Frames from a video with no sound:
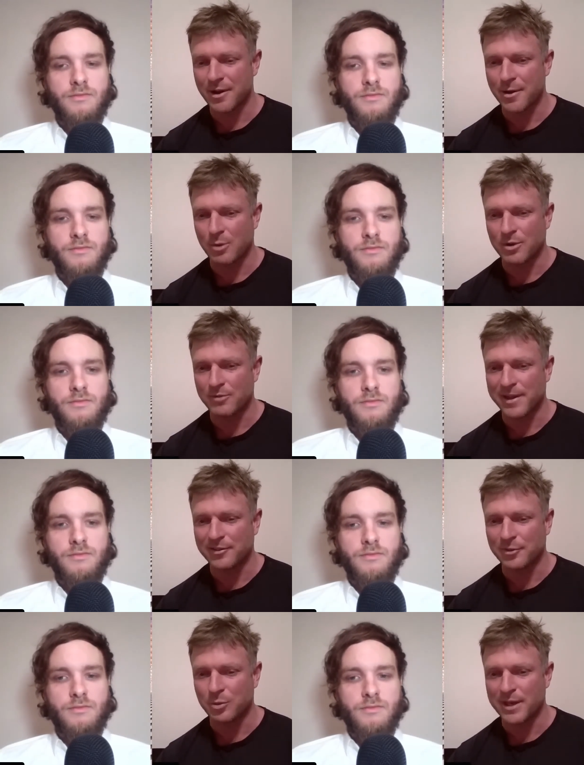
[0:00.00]
Speaker 1: know. I would have
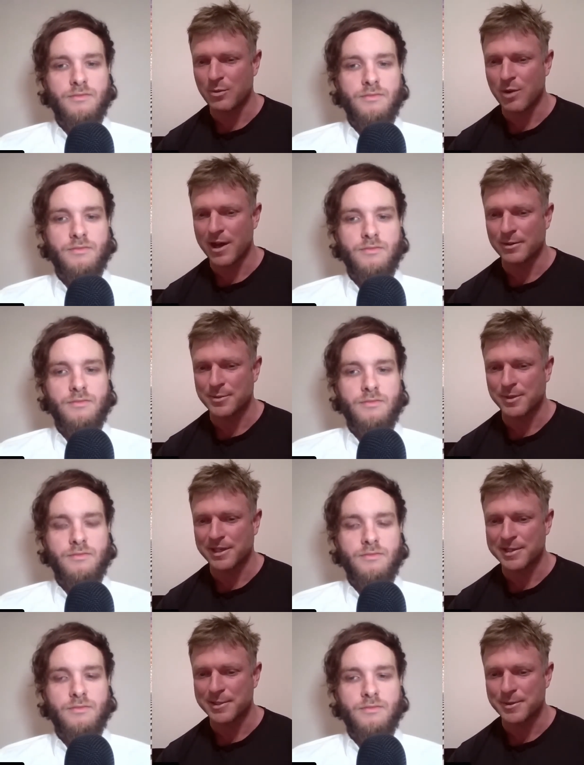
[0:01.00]
been 21 or
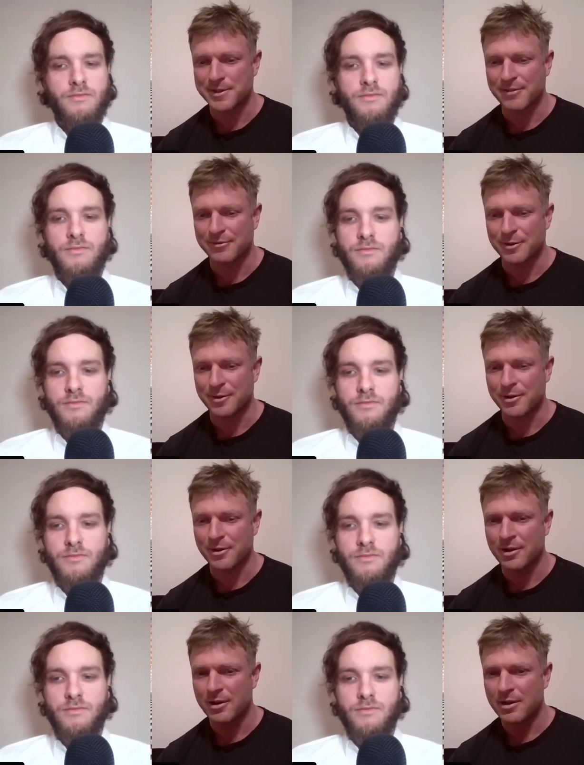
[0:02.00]
22 in that
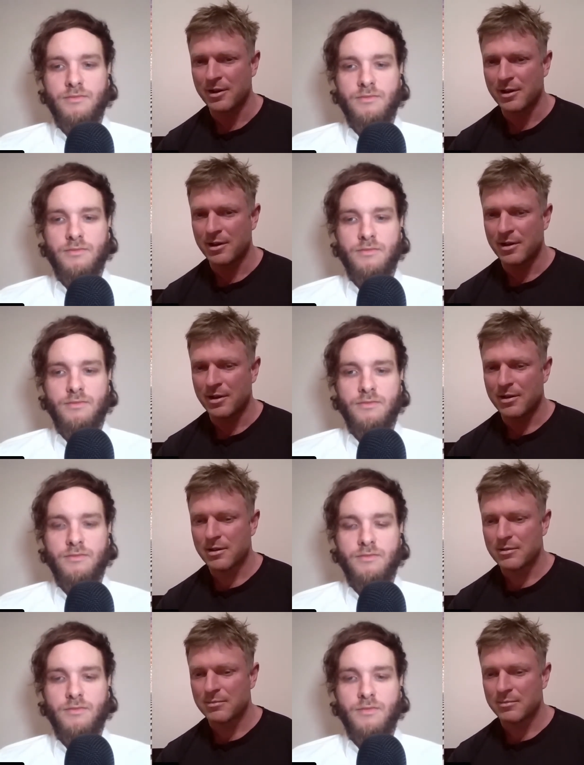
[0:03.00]
photo.
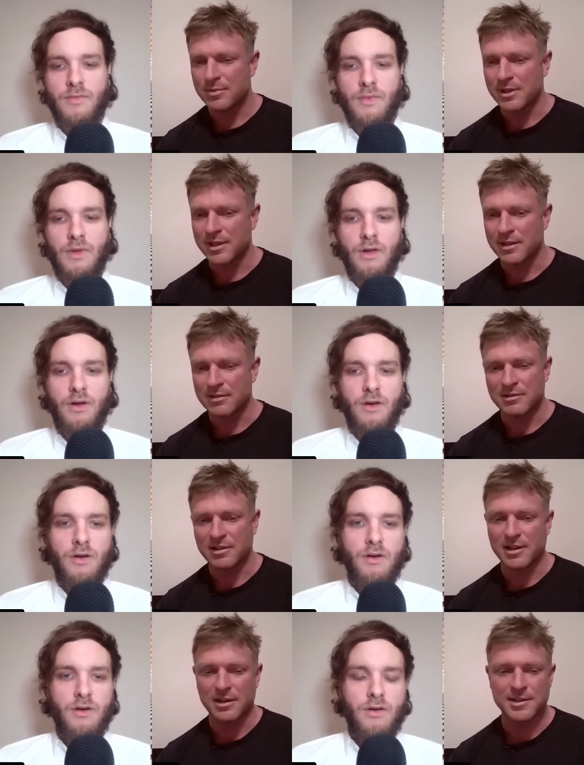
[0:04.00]
But yeah,
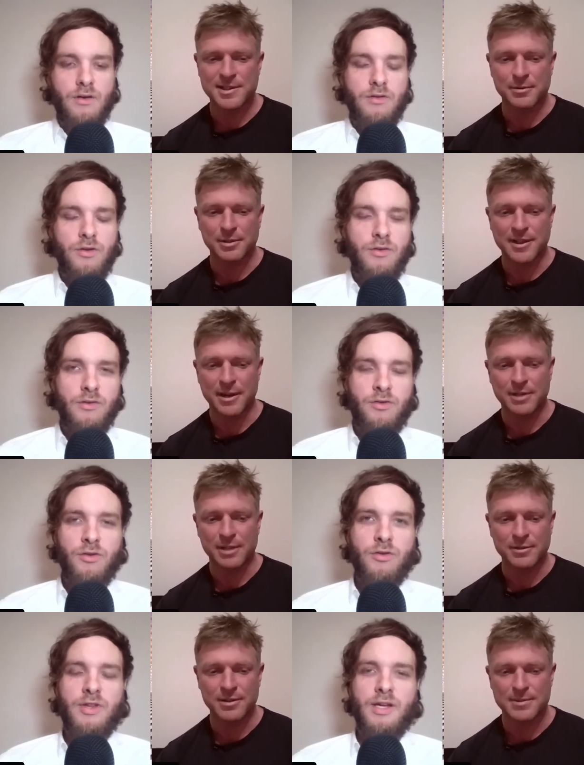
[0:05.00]
I don't know. It's not really do, that relevant.
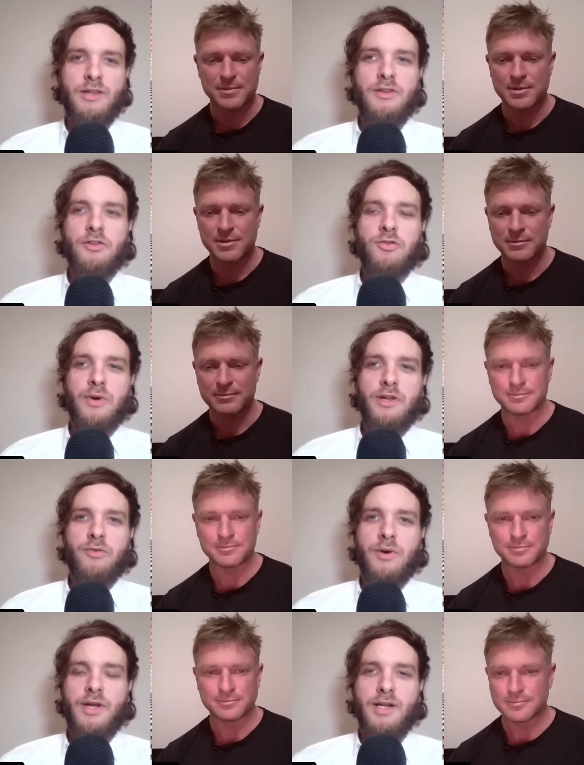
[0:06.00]
Do you
Speaker 2: think that the
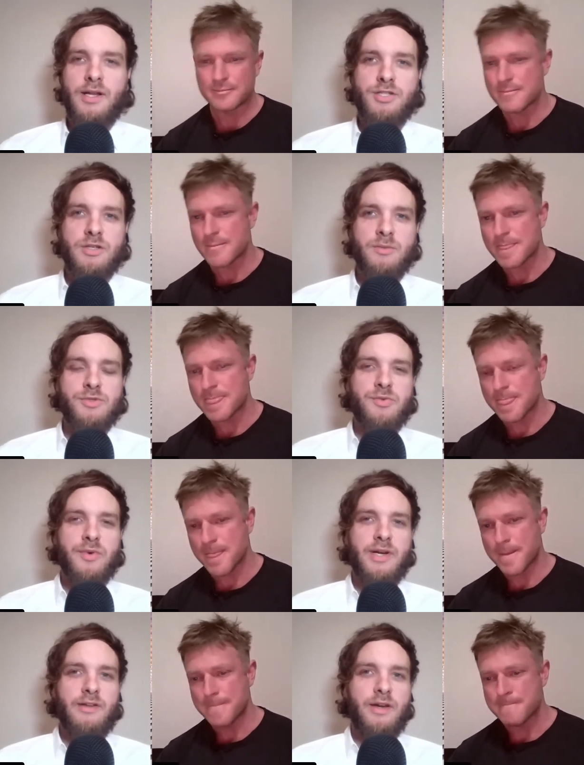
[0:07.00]
2020 election was
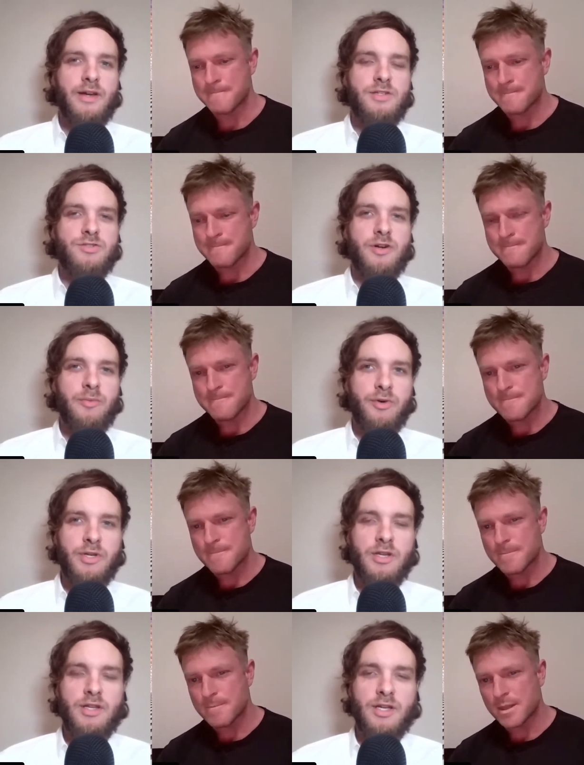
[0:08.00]
rigged against Trump, or
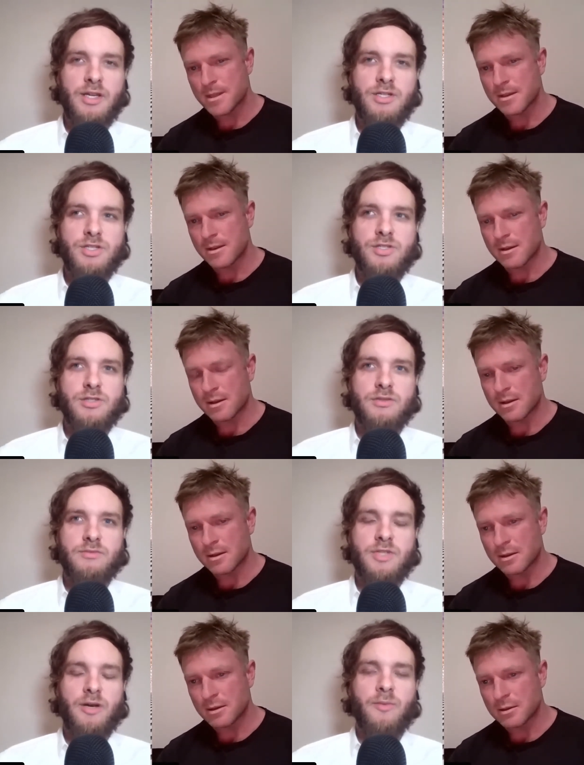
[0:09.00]
do you think he just
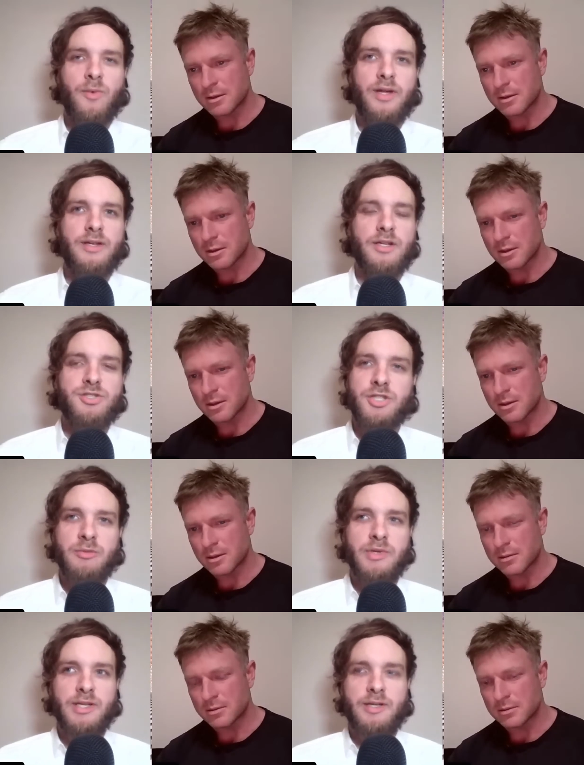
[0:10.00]
didn't win
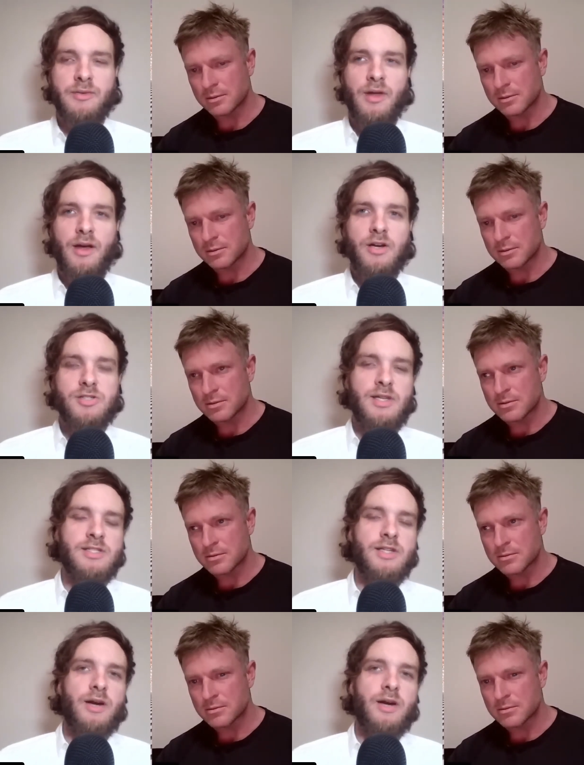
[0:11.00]
legitimately? Because there's